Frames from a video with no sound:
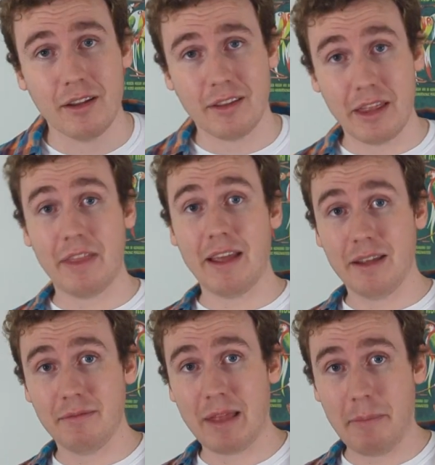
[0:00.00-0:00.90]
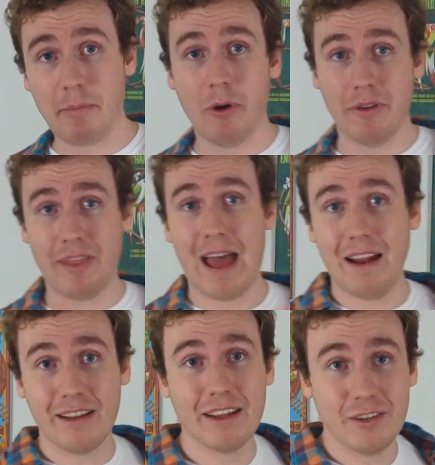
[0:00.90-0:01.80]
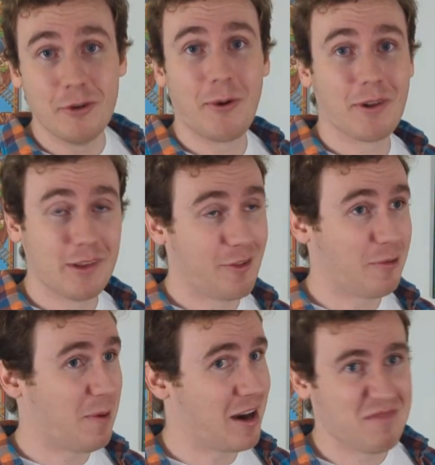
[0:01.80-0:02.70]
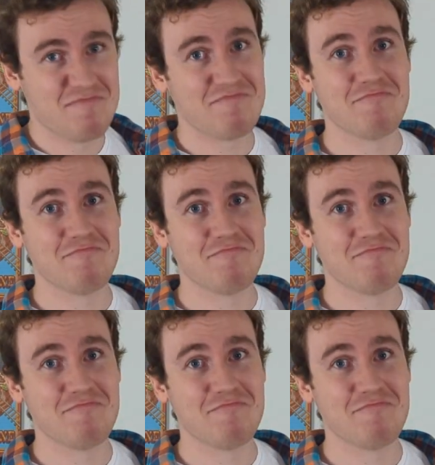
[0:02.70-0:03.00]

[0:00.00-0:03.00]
They put that in New Orleans Square.